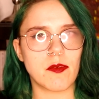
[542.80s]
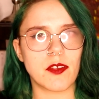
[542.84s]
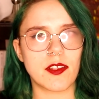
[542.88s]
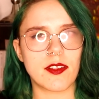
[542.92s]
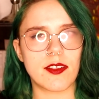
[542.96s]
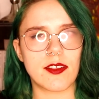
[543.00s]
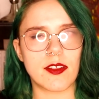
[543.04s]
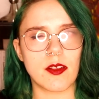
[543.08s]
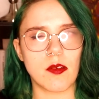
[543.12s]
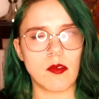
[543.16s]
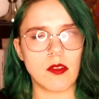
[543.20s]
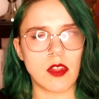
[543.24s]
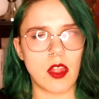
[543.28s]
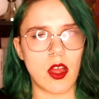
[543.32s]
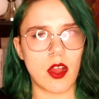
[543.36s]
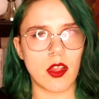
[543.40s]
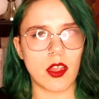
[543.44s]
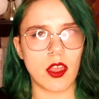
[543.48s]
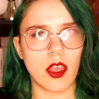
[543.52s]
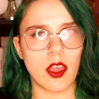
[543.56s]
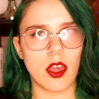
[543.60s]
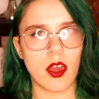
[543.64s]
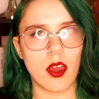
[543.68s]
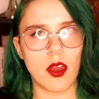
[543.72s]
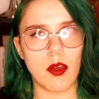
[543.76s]
it was so
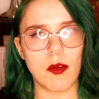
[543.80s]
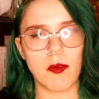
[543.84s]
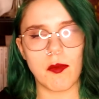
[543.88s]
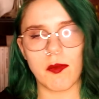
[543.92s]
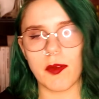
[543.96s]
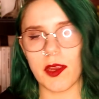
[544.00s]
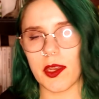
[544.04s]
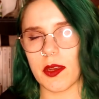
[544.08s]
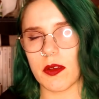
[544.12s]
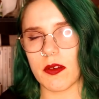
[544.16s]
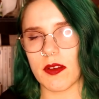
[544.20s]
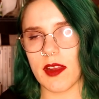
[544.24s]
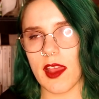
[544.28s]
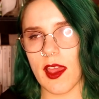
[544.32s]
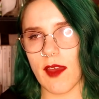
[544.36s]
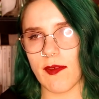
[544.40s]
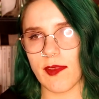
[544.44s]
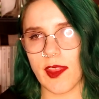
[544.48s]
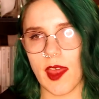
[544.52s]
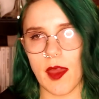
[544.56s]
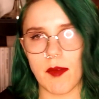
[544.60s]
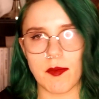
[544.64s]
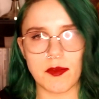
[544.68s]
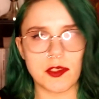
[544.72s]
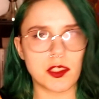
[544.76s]
long ago, we don't
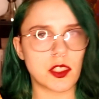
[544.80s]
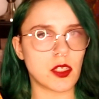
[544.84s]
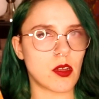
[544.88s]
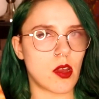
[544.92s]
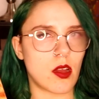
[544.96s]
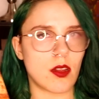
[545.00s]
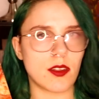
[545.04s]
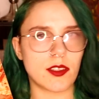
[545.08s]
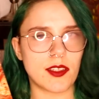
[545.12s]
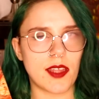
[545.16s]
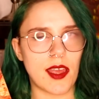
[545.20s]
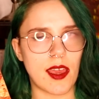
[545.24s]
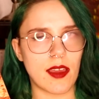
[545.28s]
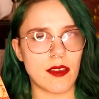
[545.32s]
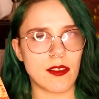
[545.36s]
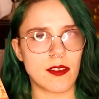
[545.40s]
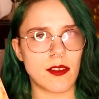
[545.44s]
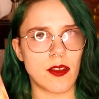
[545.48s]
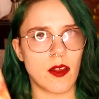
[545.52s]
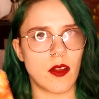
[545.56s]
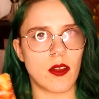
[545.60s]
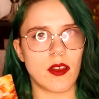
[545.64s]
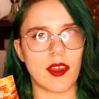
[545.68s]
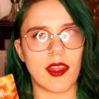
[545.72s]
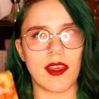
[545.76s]
have that much
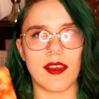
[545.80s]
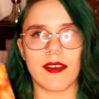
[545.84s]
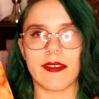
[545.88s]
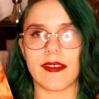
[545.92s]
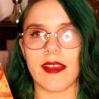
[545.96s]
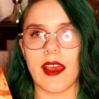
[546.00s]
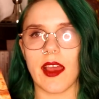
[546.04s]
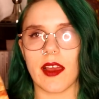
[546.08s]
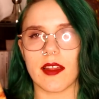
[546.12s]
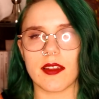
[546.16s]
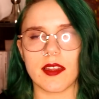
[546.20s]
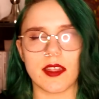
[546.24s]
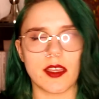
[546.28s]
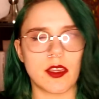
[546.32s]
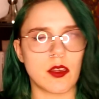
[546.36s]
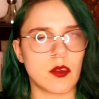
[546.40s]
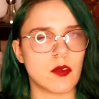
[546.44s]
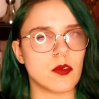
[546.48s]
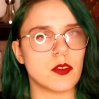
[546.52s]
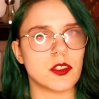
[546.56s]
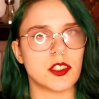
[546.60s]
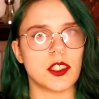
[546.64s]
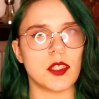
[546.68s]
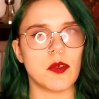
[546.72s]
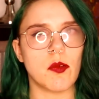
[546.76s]
context on exactly
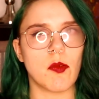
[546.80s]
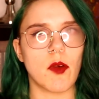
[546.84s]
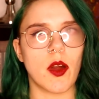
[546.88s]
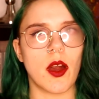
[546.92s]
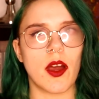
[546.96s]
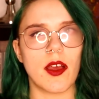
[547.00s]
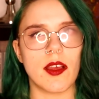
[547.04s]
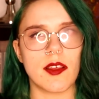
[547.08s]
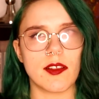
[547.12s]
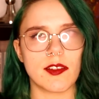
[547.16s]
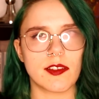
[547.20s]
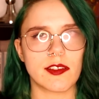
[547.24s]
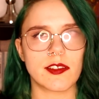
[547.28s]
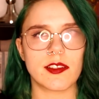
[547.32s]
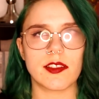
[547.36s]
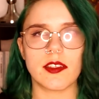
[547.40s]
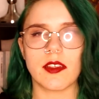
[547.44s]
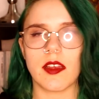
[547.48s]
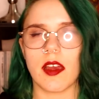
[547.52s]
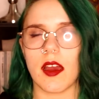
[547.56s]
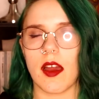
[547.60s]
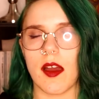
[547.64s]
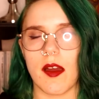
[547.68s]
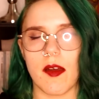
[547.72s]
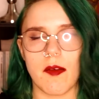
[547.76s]
who she was
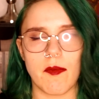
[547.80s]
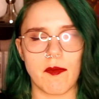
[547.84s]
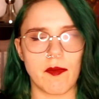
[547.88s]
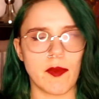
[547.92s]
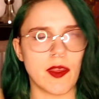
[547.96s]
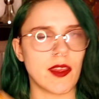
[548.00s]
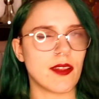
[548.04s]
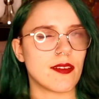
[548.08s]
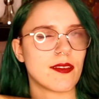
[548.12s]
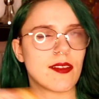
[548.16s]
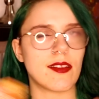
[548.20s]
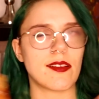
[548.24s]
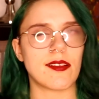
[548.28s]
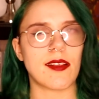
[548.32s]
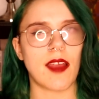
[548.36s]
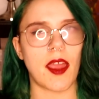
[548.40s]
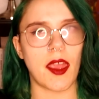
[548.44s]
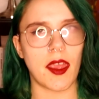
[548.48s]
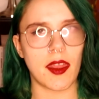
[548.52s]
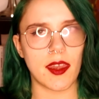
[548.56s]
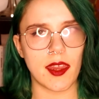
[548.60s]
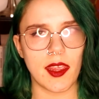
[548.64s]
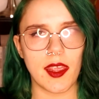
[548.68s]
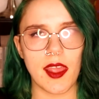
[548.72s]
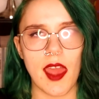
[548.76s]
in
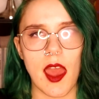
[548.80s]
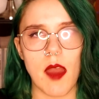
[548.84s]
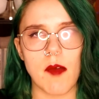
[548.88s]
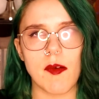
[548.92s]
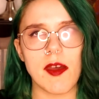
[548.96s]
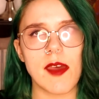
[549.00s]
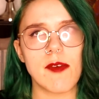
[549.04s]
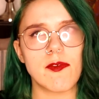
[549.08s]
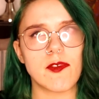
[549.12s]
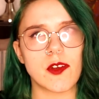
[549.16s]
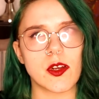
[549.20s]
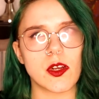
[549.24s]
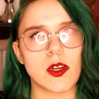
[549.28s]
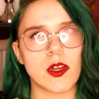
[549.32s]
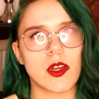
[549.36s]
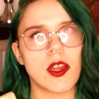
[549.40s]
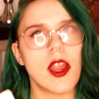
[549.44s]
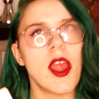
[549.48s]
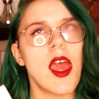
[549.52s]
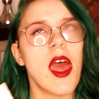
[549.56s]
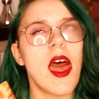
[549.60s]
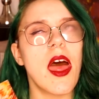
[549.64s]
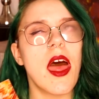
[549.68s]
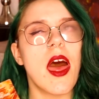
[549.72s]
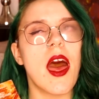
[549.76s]
society.
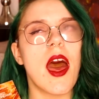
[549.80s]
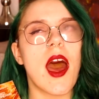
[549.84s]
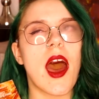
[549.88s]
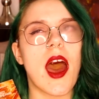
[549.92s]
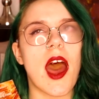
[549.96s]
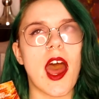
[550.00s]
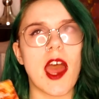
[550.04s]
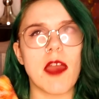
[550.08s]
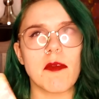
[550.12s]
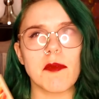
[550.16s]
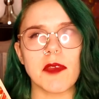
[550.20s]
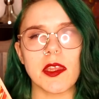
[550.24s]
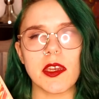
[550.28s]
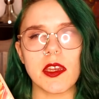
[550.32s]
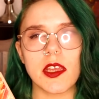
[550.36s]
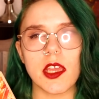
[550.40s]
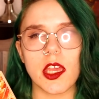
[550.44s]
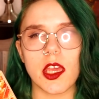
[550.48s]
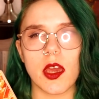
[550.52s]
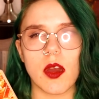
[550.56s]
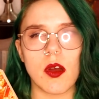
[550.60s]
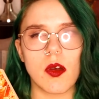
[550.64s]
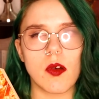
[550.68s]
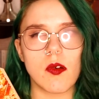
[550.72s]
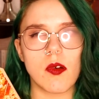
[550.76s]
However, I'm
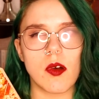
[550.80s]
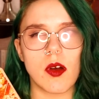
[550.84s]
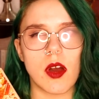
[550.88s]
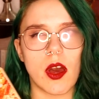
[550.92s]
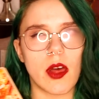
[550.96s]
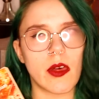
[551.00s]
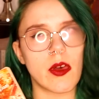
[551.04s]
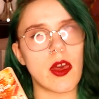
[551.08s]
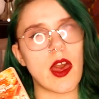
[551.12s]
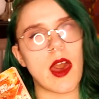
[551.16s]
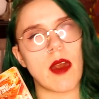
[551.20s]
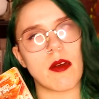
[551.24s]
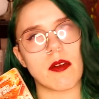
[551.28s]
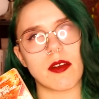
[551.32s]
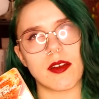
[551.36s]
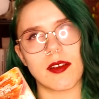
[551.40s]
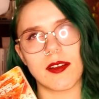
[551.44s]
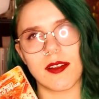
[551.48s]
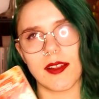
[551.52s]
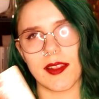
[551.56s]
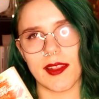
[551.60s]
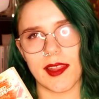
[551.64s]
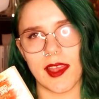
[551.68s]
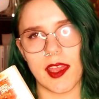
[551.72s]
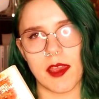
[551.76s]
gonna go out
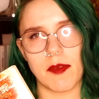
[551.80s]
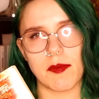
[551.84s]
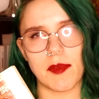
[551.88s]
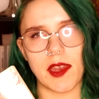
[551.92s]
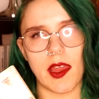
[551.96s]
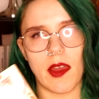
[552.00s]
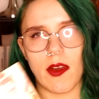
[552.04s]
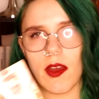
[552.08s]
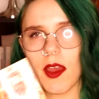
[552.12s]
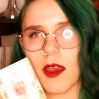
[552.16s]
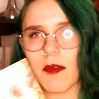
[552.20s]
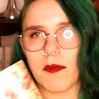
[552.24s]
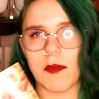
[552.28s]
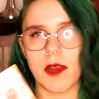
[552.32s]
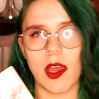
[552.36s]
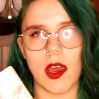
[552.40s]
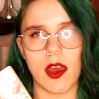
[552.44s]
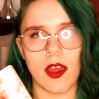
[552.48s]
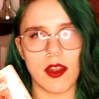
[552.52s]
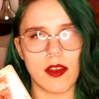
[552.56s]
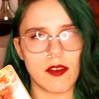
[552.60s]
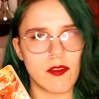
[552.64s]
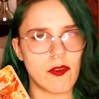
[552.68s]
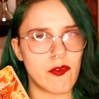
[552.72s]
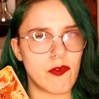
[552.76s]
on a limb. Now, I'm
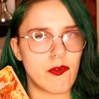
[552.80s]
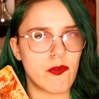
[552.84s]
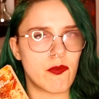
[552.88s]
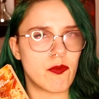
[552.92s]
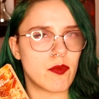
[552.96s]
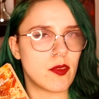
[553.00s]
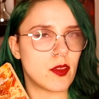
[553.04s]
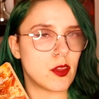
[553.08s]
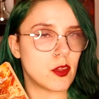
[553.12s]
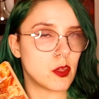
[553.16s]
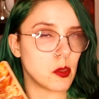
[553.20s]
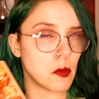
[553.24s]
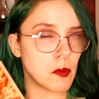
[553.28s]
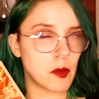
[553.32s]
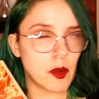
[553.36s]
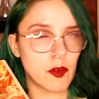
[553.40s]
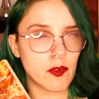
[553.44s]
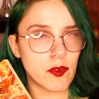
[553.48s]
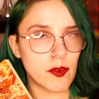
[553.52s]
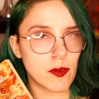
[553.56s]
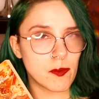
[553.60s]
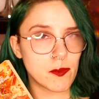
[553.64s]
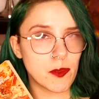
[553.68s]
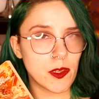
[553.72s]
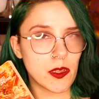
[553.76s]
not super
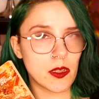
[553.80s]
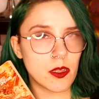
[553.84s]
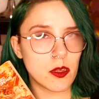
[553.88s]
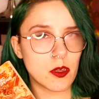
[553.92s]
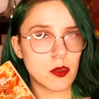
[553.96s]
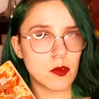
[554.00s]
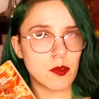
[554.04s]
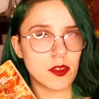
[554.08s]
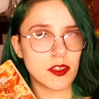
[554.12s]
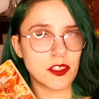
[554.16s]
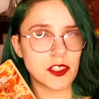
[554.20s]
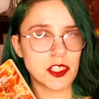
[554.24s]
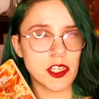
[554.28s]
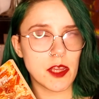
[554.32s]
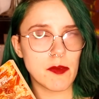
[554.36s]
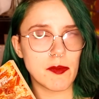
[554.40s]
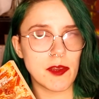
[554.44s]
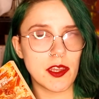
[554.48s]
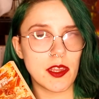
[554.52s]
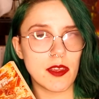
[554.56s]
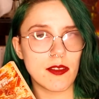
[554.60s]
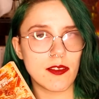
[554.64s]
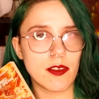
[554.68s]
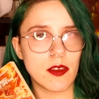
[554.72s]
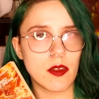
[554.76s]
familiar with
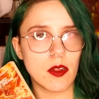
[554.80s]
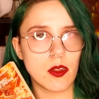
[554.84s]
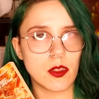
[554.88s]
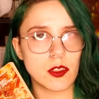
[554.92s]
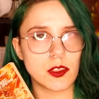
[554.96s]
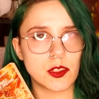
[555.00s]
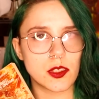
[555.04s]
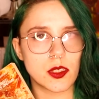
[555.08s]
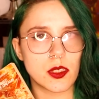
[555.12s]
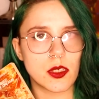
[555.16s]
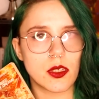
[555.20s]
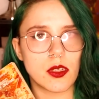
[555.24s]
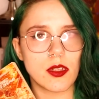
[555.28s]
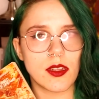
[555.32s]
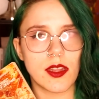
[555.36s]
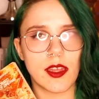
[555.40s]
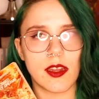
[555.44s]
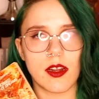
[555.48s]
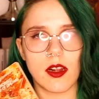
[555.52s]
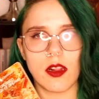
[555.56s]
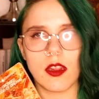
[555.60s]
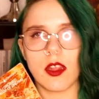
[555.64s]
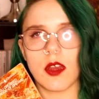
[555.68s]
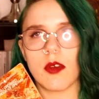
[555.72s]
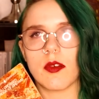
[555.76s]
Japanese culture,
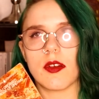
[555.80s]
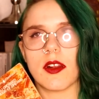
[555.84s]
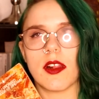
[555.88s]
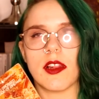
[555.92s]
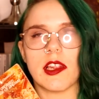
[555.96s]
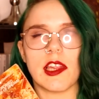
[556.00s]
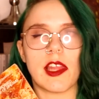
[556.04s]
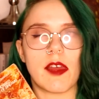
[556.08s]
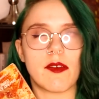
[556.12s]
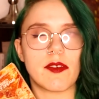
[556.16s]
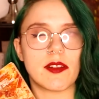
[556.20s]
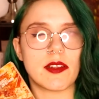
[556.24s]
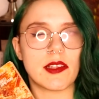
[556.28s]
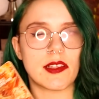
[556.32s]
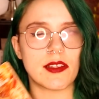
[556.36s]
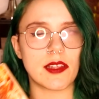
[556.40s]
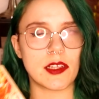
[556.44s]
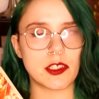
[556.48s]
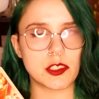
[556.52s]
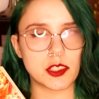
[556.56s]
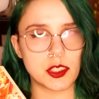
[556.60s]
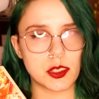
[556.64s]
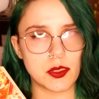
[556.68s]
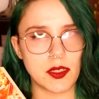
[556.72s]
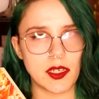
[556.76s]
let alone 11th
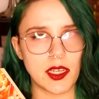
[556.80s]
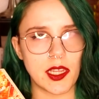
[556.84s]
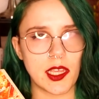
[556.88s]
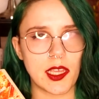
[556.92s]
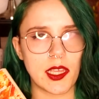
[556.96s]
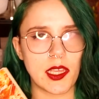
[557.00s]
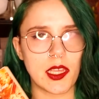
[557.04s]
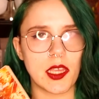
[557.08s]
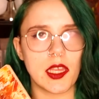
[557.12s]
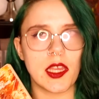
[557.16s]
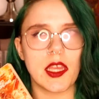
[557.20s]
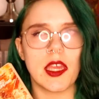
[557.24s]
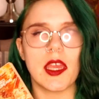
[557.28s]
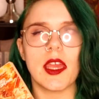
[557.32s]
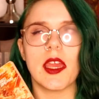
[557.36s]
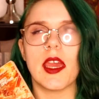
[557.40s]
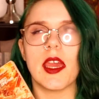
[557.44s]
century,